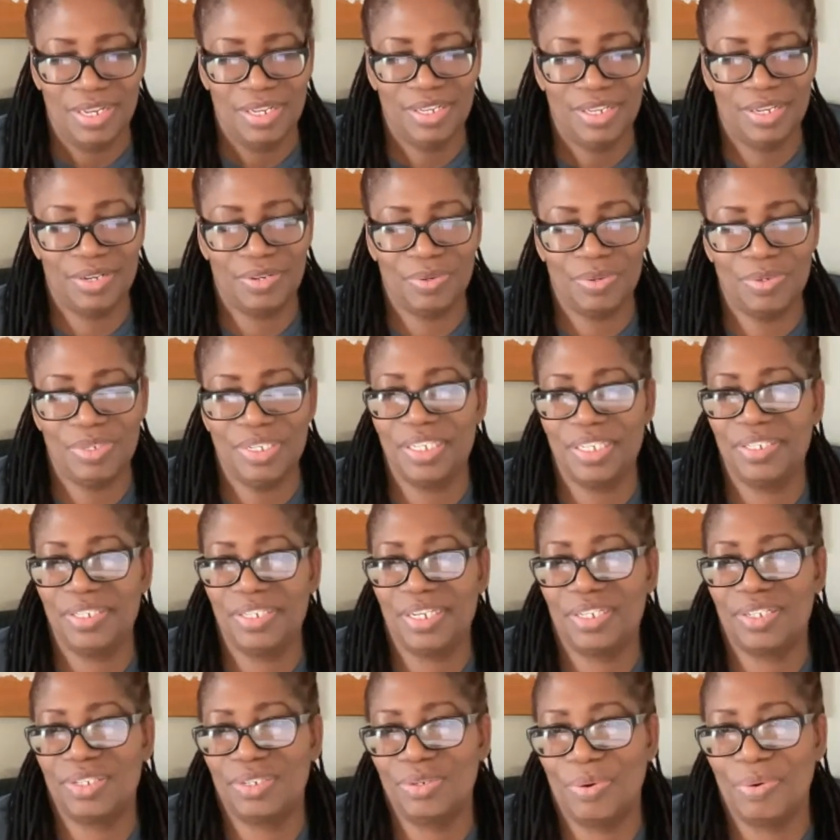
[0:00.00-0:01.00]
You know, these
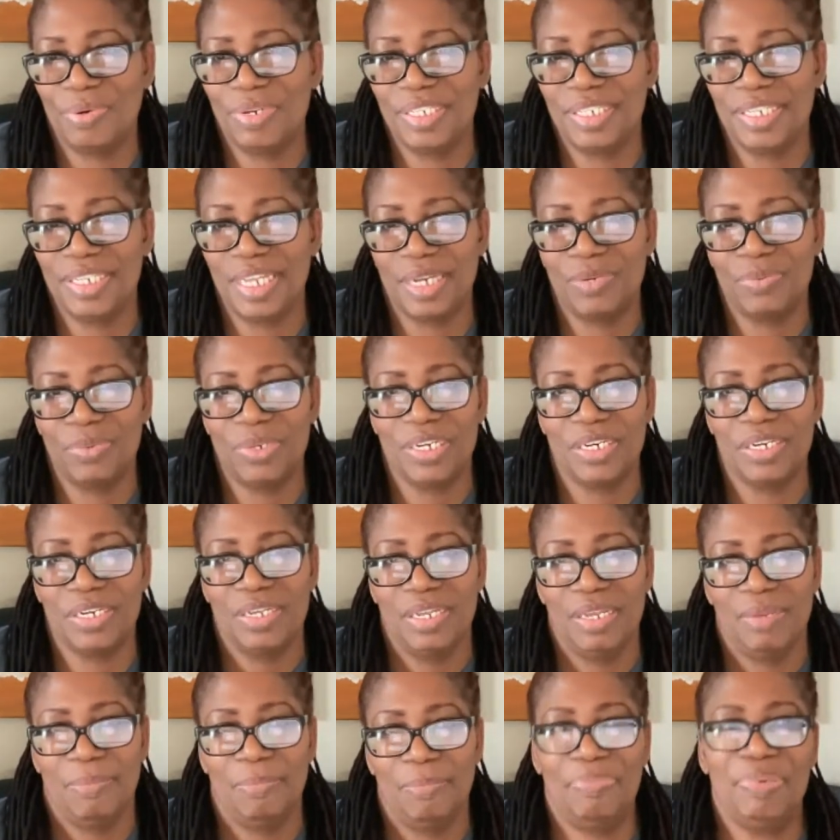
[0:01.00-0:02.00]
are stories that will
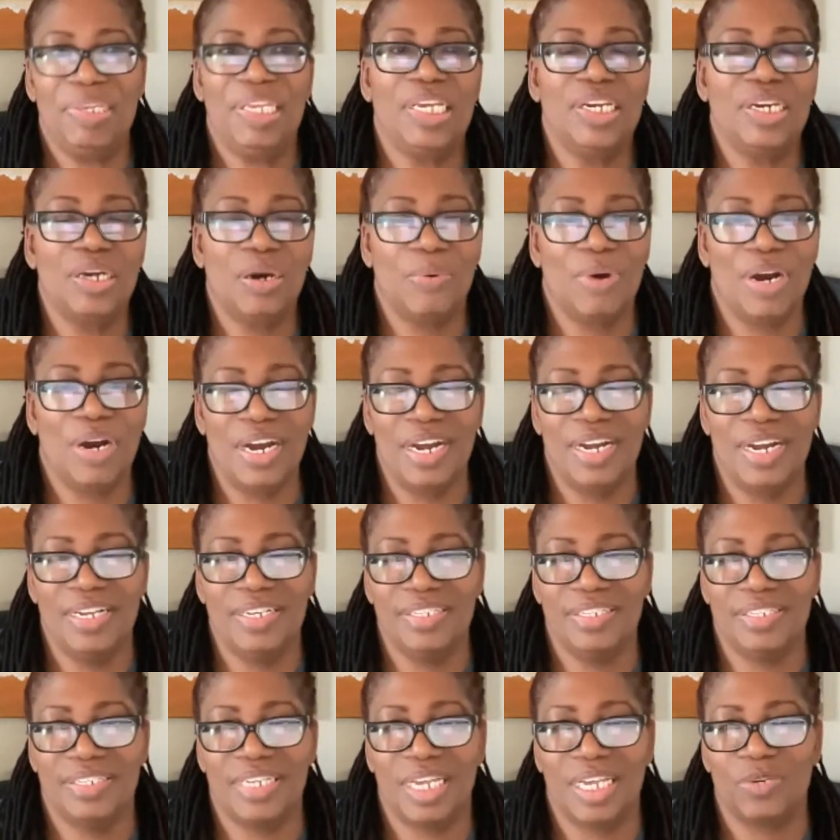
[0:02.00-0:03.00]
be in our
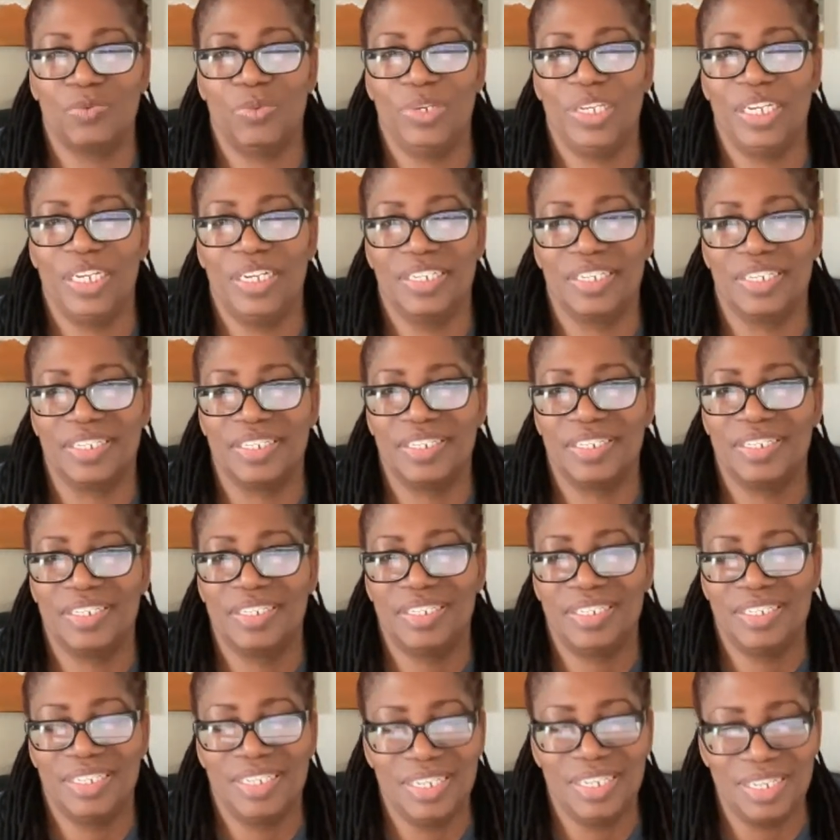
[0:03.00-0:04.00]
hearts that we could
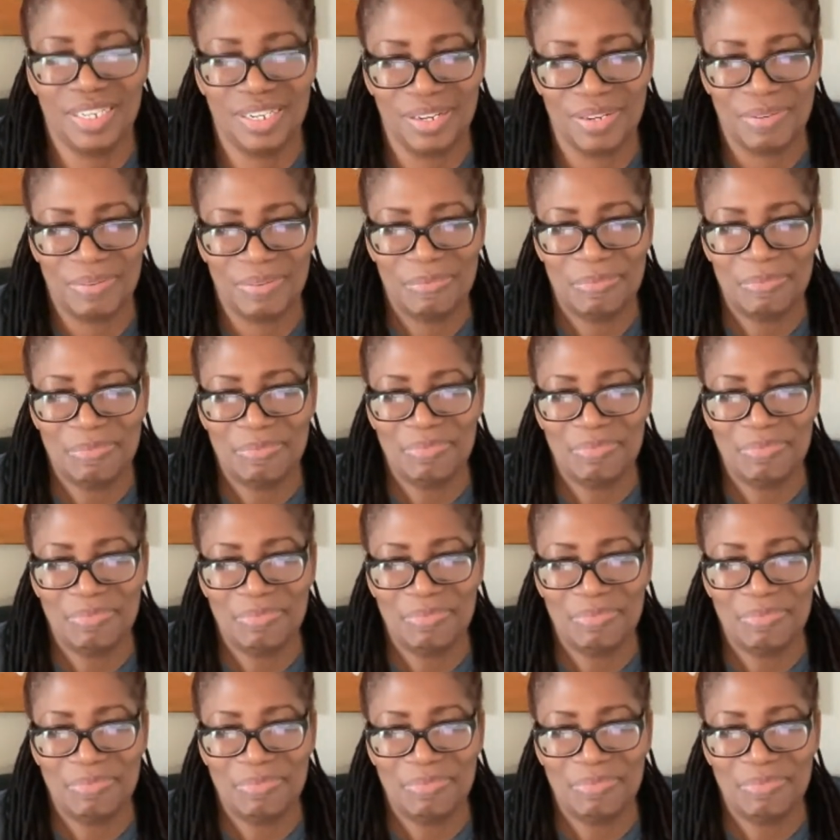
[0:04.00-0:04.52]
still,